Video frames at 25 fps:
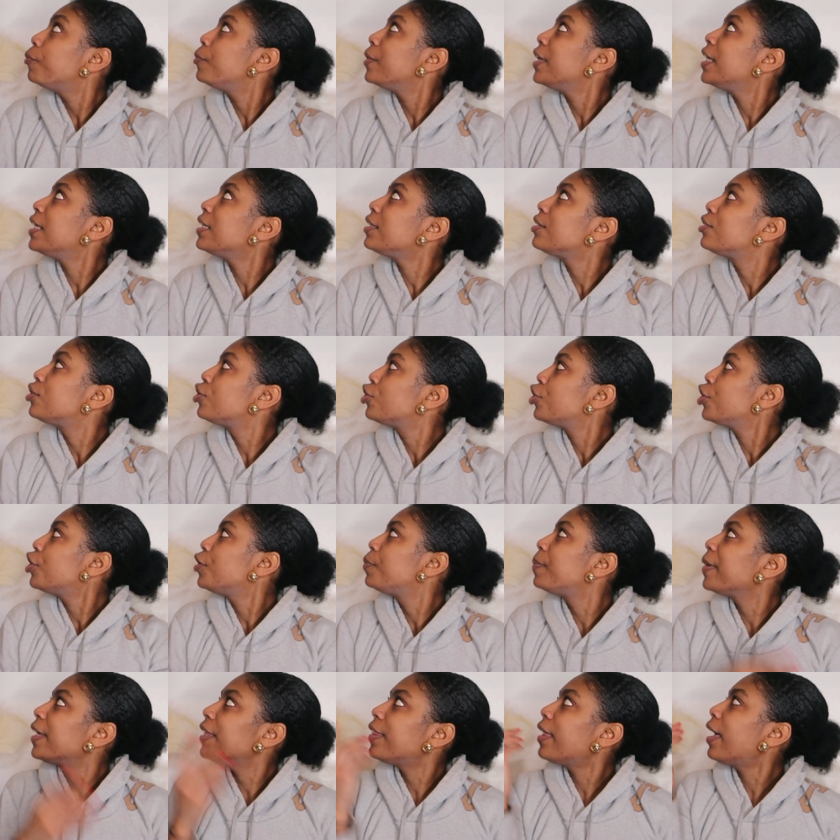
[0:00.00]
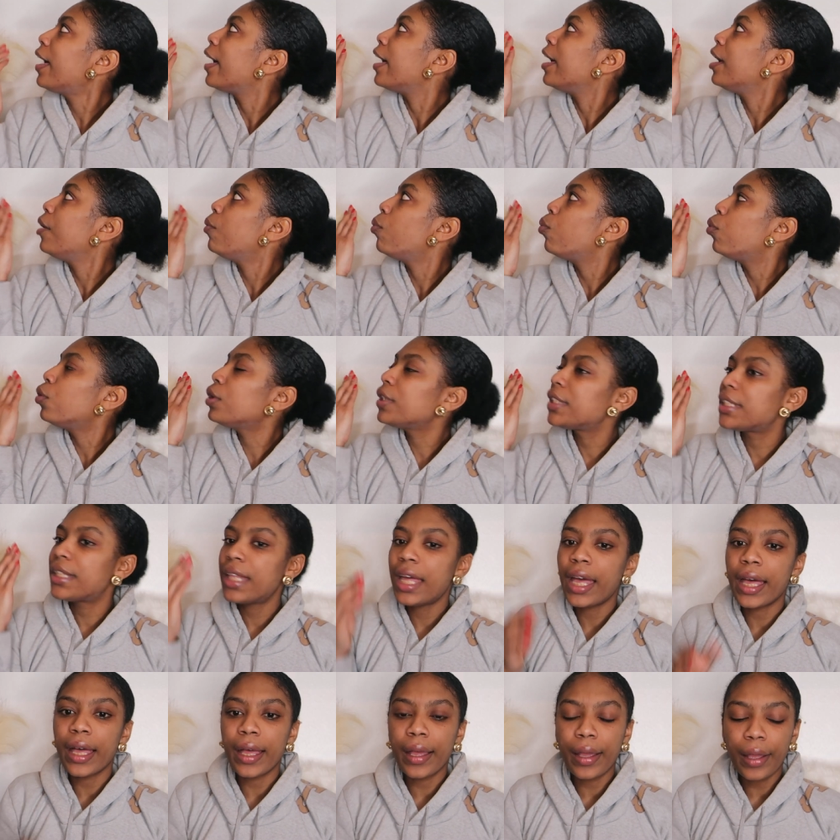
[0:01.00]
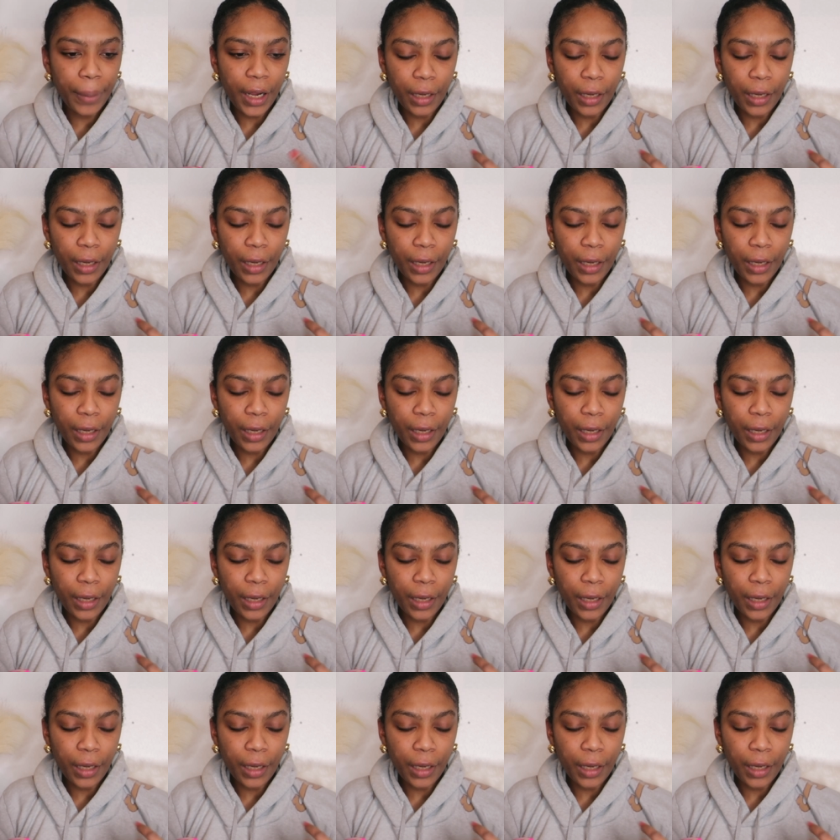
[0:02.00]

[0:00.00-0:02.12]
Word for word: It should be there. It was there,